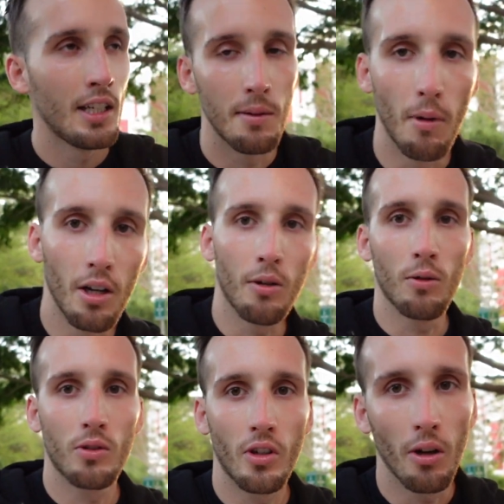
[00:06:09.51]
you might
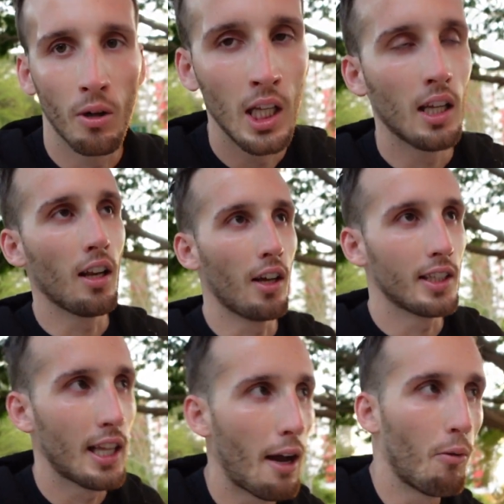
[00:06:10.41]
also like
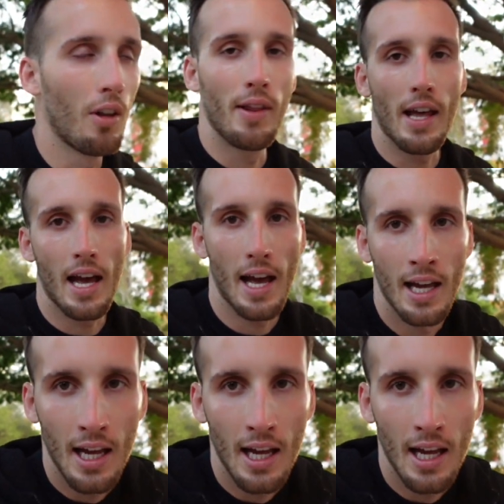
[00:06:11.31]
that one there,